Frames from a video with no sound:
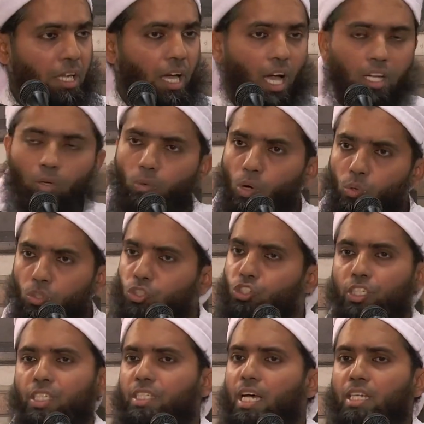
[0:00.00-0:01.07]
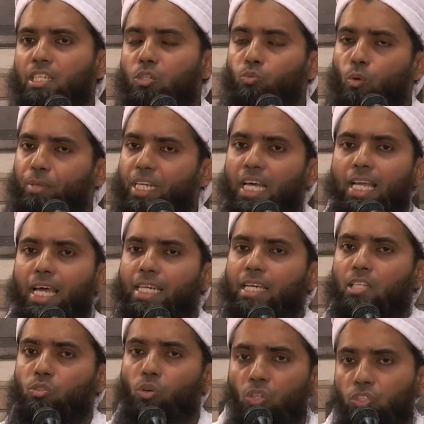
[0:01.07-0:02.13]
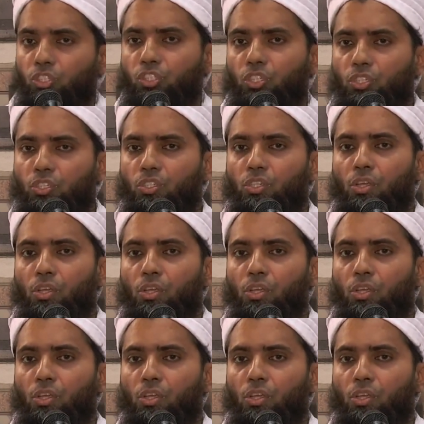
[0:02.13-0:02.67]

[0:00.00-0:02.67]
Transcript: And our own Trinidadian women are like that also.